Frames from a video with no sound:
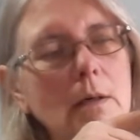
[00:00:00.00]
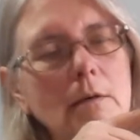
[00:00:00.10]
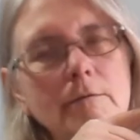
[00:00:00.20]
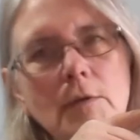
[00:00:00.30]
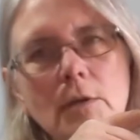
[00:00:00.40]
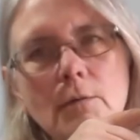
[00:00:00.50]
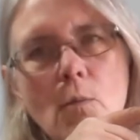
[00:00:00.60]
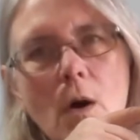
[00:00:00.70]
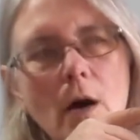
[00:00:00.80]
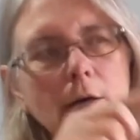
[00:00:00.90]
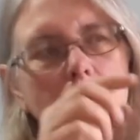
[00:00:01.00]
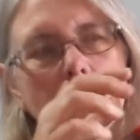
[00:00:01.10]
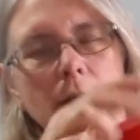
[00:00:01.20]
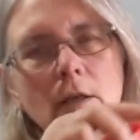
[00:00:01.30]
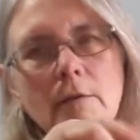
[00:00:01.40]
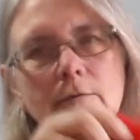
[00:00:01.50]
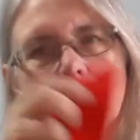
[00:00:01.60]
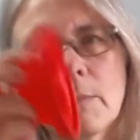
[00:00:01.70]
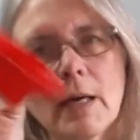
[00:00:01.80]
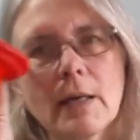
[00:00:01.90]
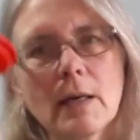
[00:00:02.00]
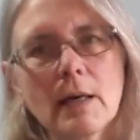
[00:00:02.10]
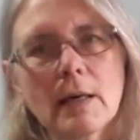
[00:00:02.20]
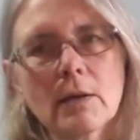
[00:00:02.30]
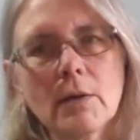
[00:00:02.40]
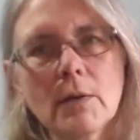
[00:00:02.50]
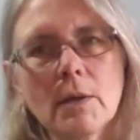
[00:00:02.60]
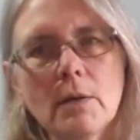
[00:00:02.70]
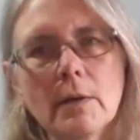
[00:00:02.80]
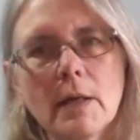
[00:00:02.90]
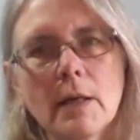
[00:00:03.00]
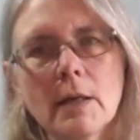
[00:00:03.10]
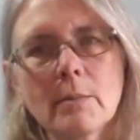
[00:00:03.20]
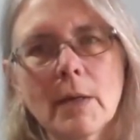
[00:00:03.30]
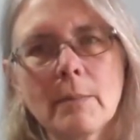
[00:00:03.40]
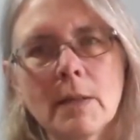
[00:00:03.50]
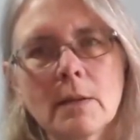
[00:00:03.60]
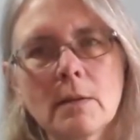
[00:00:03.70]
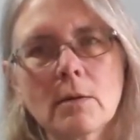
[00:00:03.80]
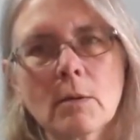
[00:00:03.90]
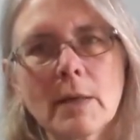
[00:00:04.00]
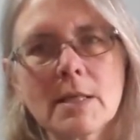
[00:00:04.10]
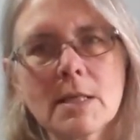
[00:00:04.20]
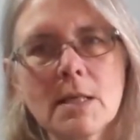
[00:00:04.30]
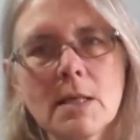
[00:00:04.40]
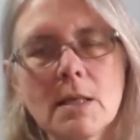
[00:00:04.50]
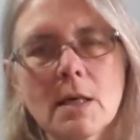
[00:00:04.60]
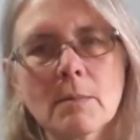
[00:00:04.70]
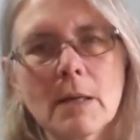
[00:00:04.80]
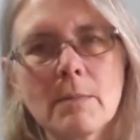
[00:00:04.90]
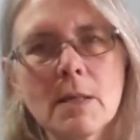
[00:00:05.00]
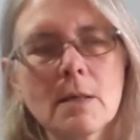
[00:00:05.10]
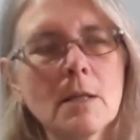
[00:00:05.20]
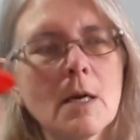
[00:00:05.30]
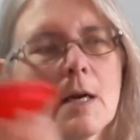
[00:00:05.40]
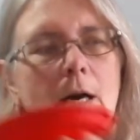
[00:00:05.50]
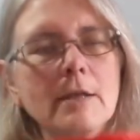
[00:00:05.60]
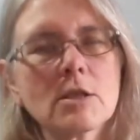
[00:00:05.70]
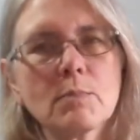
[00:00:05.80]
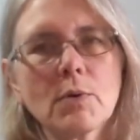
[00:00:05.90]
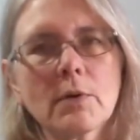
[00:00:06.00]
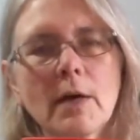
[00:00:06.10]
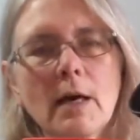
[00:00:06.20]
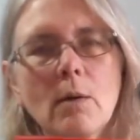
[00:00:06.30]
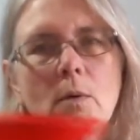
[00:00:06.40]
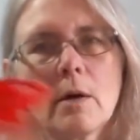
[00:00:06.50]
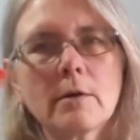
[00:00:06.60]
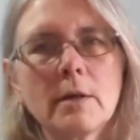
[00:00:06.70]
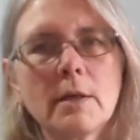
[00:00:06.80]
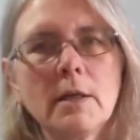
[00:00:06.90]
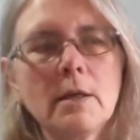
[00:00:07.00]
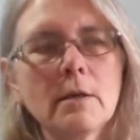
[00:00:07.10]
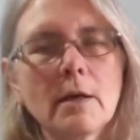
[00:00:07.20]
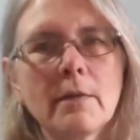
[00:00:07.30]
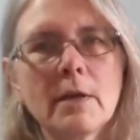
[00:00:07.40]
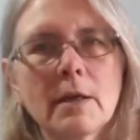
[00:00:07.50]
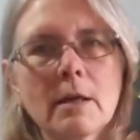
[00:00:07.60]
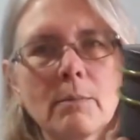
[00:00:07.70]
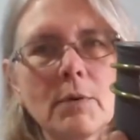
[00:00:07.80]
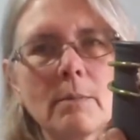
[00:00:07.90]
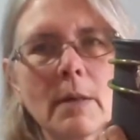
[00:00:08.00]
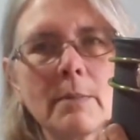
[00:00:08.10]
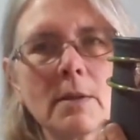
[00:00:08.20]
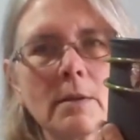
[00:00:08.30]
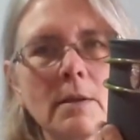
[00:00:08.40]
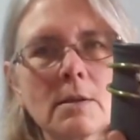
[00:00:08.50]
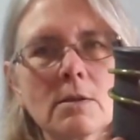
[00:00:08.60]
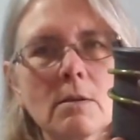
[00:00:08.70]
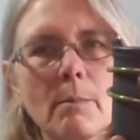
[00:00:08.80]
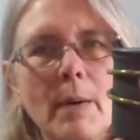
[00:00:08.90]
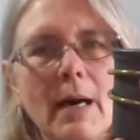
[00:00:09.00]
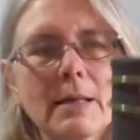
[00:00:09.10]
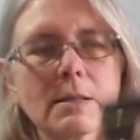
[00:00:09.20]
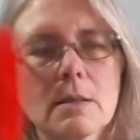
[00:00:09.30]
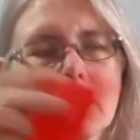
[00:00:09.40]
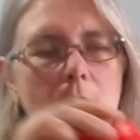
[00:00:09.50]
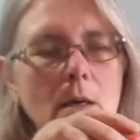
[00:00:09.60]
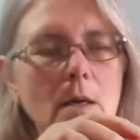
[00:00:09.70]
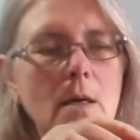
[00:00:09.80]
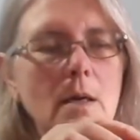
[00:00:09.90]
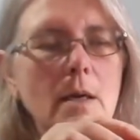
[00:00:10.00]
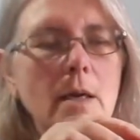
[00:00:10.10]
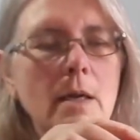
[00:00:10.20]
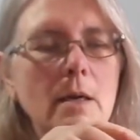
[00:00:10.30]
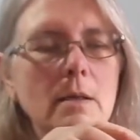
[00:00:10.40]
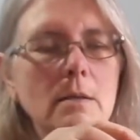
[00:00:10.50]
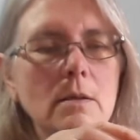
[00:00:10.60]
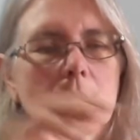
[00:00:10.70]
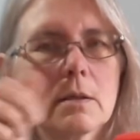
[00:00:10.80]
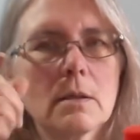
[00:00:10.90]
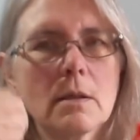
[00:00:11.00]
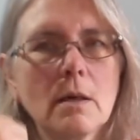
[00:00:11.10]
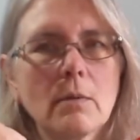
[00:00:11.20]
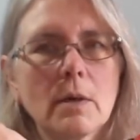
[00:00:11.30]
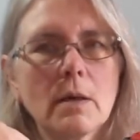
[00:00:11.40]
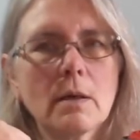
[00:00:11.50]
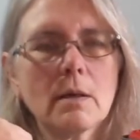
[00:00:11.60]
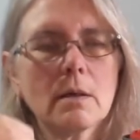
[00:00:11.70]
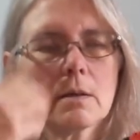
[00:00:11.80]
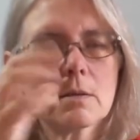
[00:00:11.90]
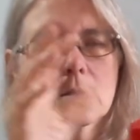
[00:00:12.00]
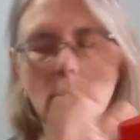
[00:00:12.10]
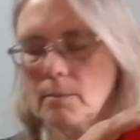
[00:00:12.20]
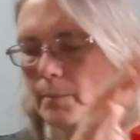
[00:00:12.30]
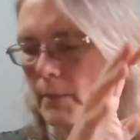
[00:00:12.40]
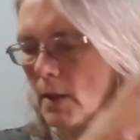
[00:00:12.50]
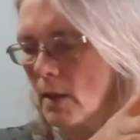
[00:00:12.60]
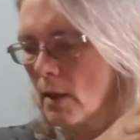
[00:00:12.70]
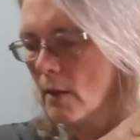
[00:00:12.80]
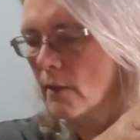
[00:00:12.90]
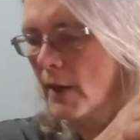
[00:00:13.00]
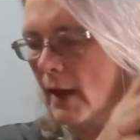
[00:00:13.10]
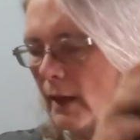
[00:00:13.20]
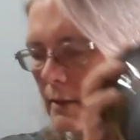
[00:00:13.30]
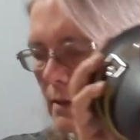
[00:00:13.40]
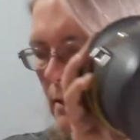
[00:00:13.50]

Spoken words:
full of water, enough for my hot cocoa and my meal, or my tea and my meal. I just pour the hot water into here, and then I can put my meal into the pot and cook it that way. So that